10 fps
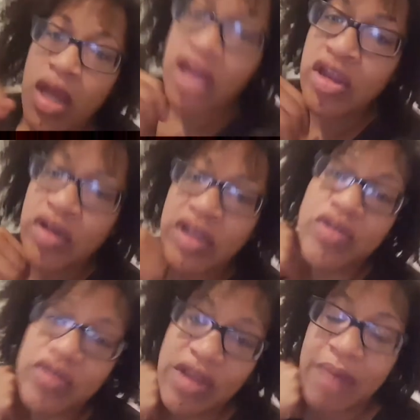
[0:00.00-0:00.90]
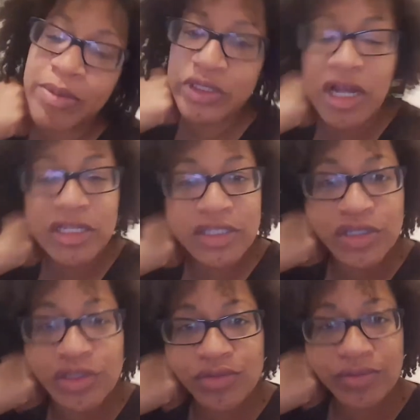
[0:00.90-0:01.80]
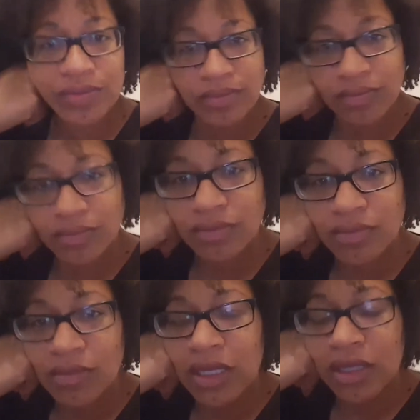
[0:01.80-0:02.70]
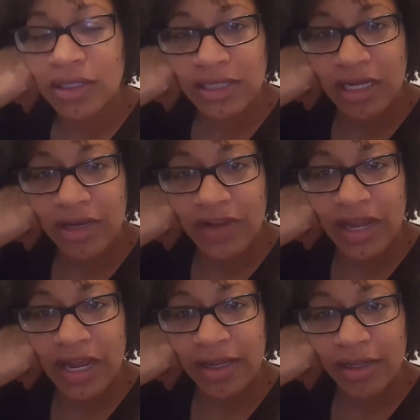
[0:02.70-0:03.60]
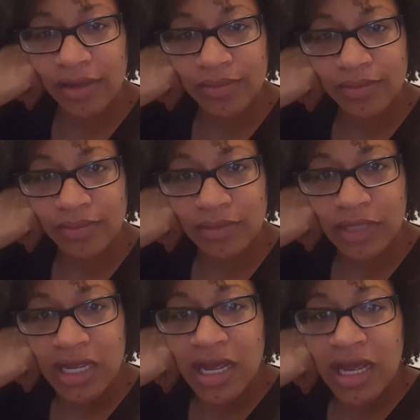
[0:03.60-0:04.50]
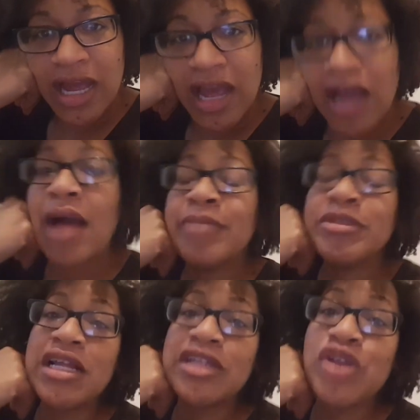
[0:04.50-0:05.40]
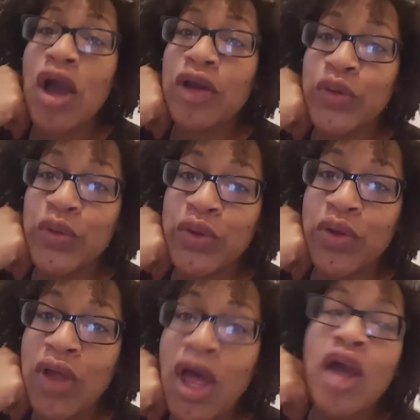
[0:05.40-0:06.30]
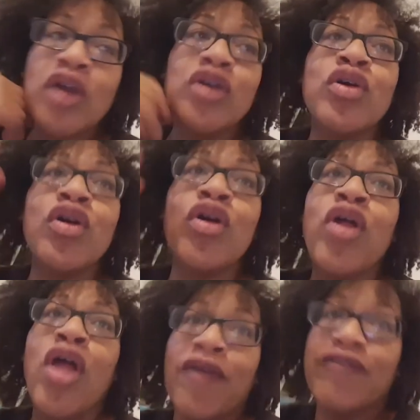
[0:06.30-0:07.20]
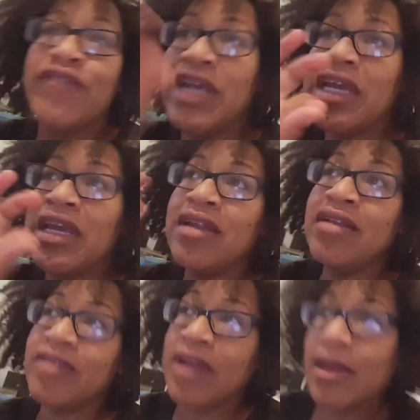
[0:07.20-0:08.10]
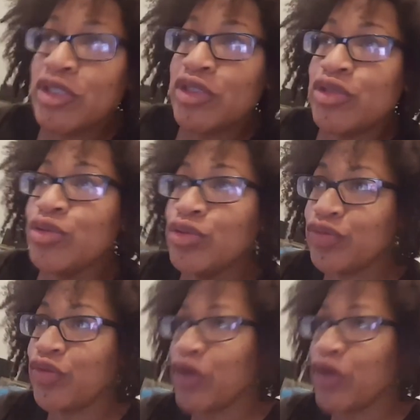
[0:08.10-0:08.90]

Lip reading: And you can use applesauce too instead of an egg. I'm telling y'all, Google vegan substitutes for